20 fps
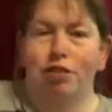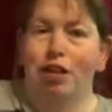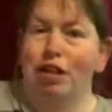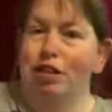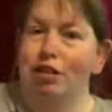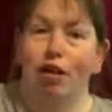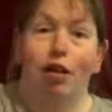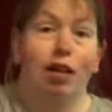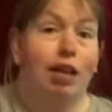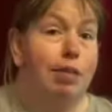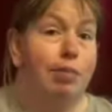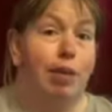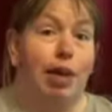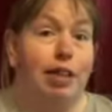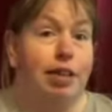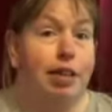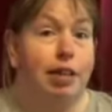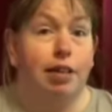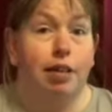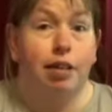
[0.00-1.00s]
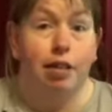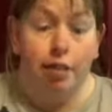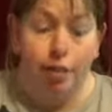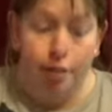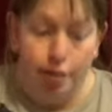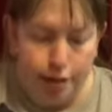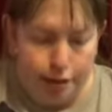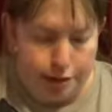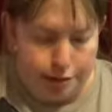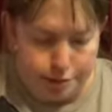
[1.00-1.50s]
I can't explain it.
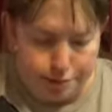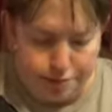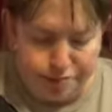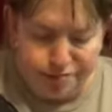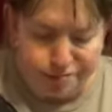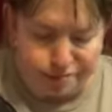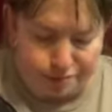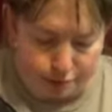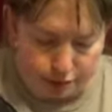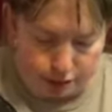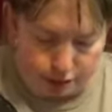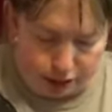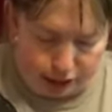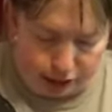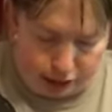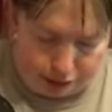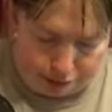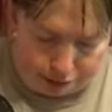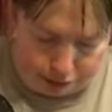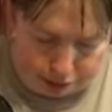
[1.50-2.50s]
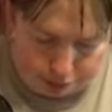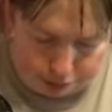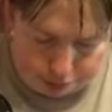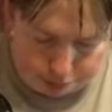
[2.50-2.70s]
Anyway.